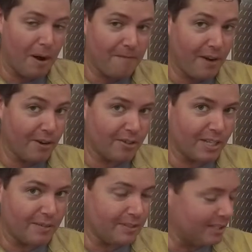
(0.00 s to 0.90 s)
fire
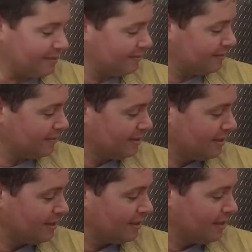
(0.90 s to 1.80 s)
safety.
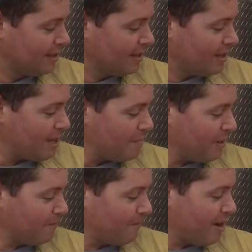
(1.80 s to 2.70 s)

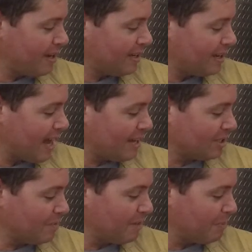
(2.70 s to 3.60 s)
Big Frank has
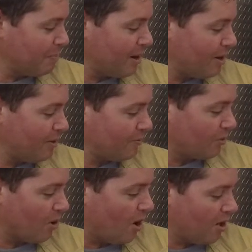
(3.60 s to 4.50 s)
to be prepared
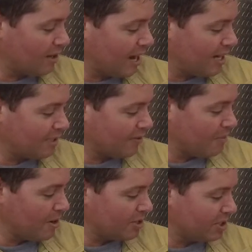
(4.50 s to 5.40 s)
for all kinds of
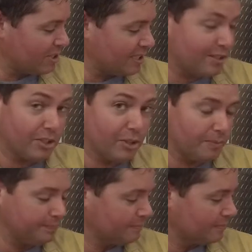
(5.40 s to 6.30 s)
emergencies too.
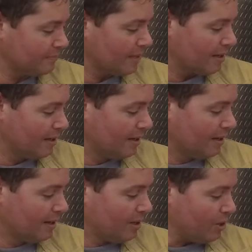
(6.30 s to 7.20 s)

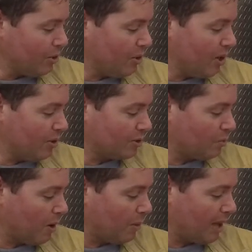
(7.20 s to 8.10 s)
Who knows
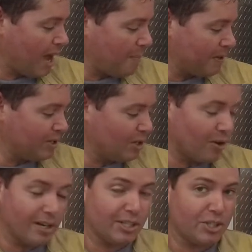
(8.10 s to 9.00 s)
what will happen
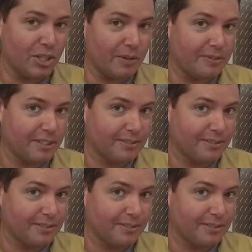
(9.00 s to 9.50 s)
during his shift?